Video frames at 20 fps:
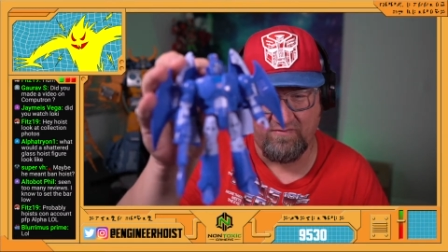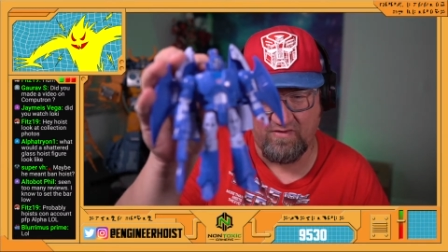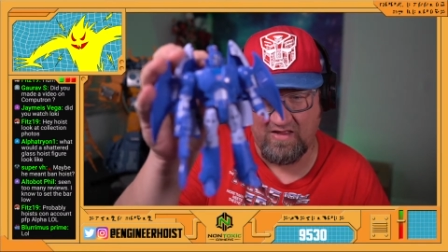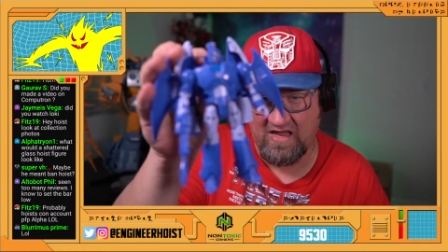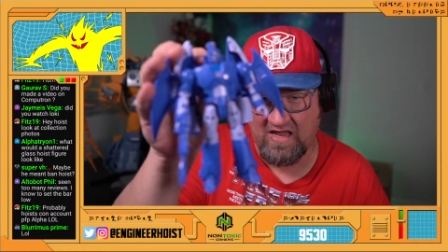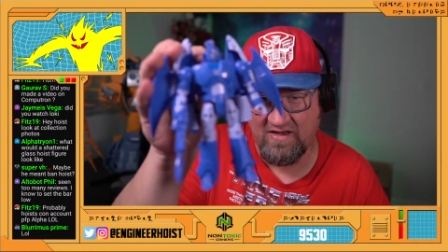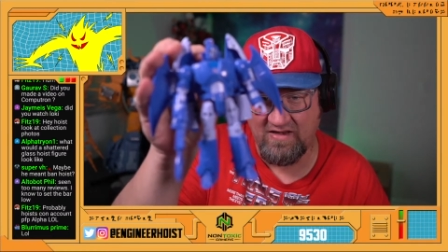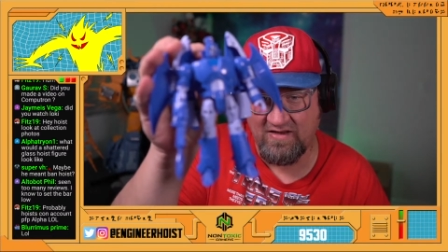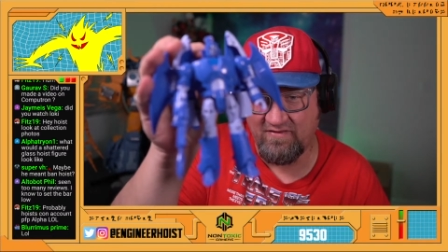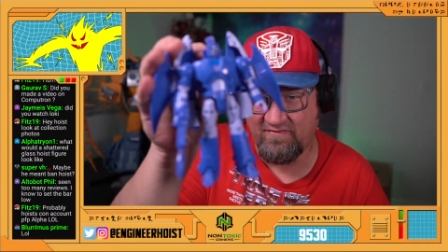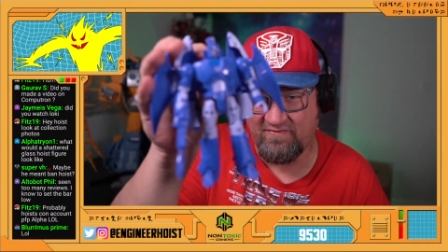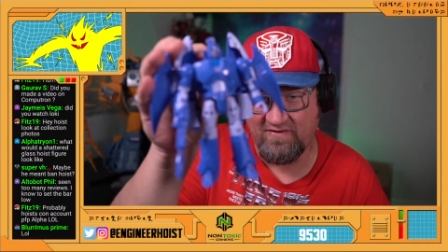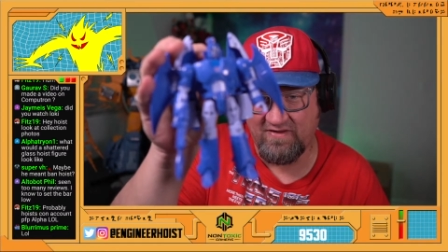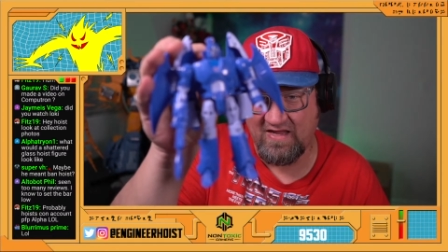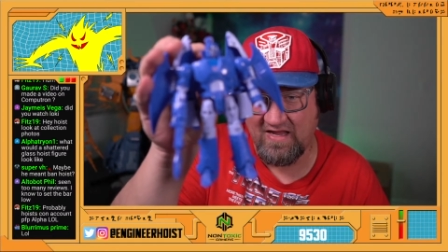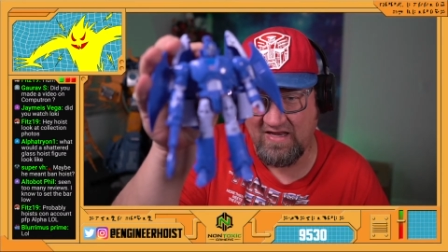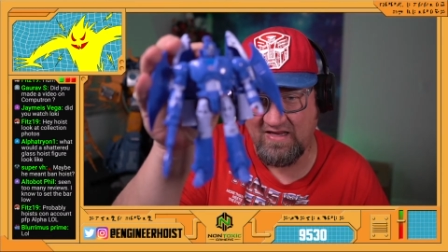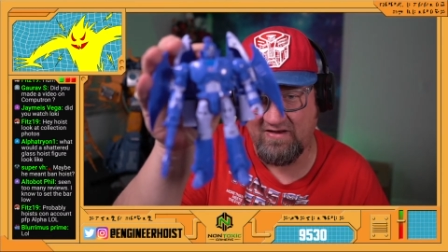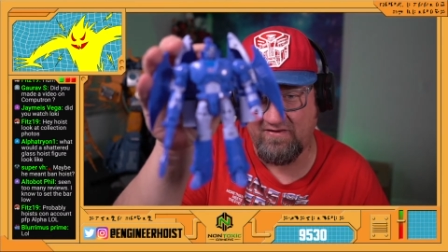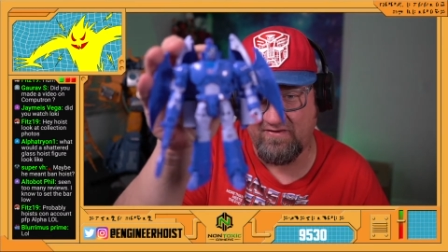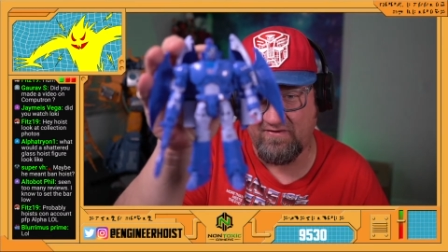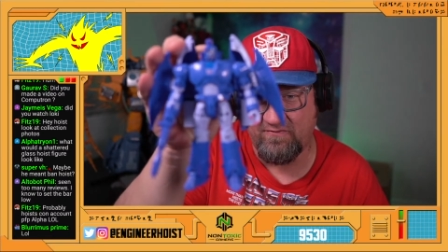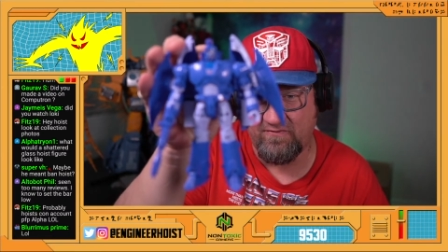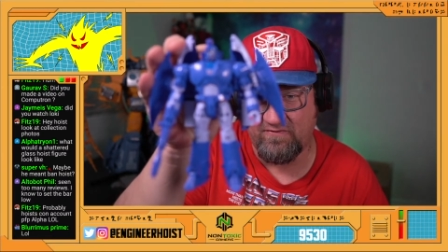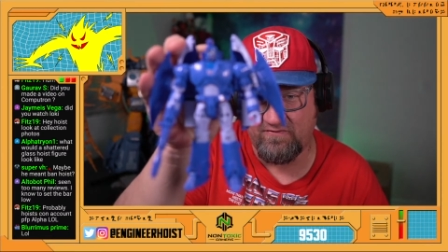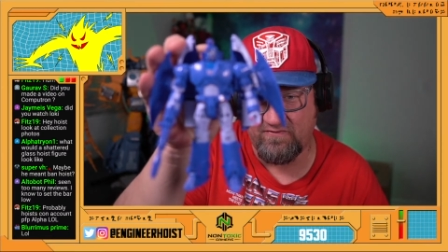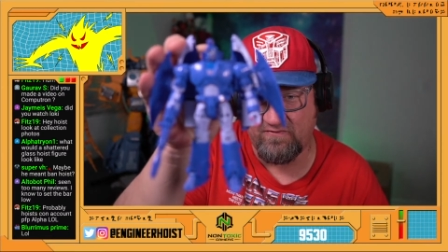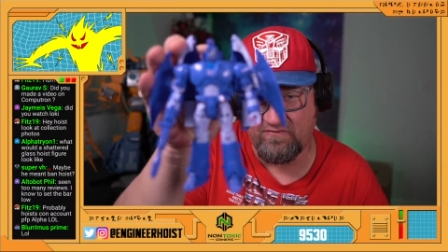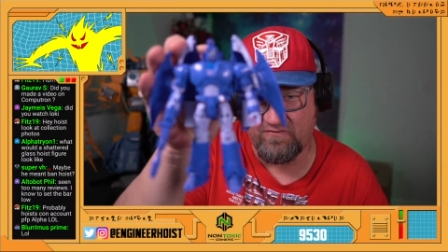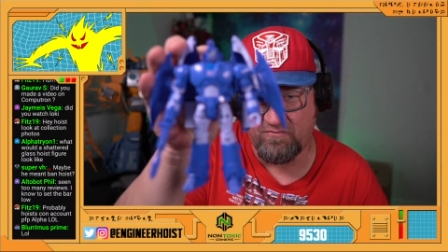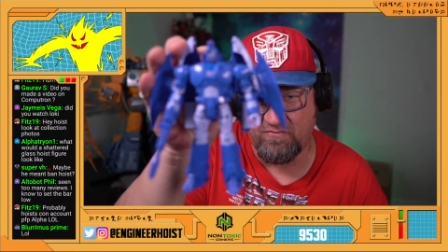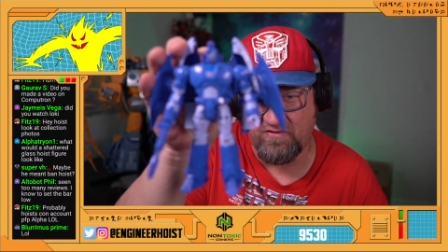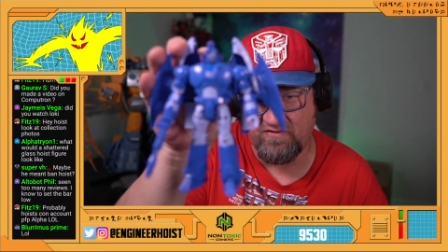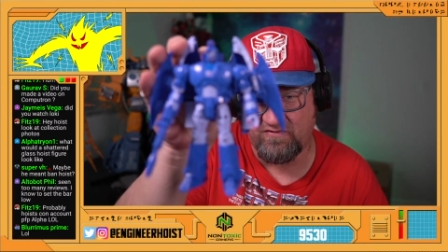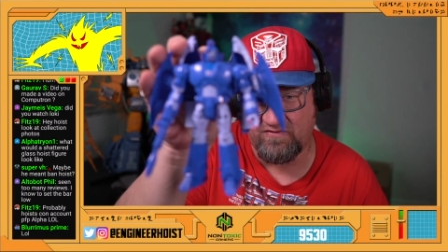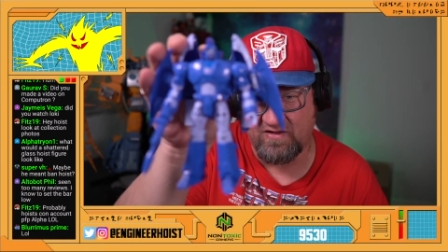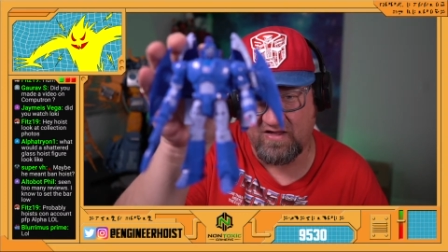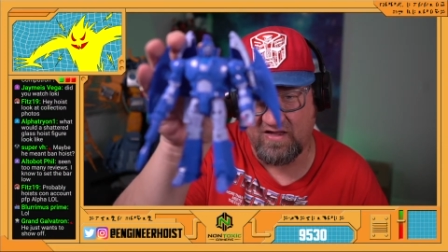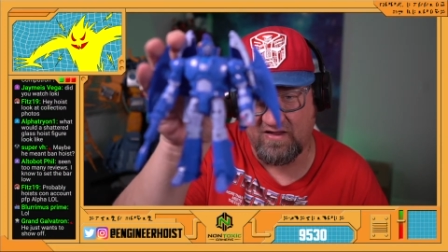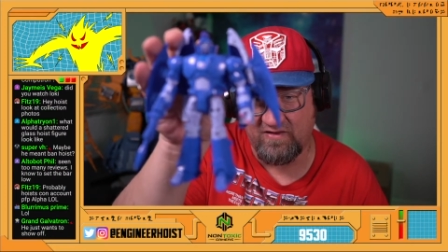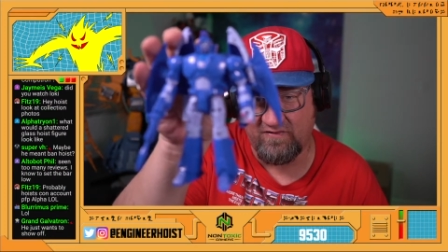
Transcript: I didn't see any differences from this guy.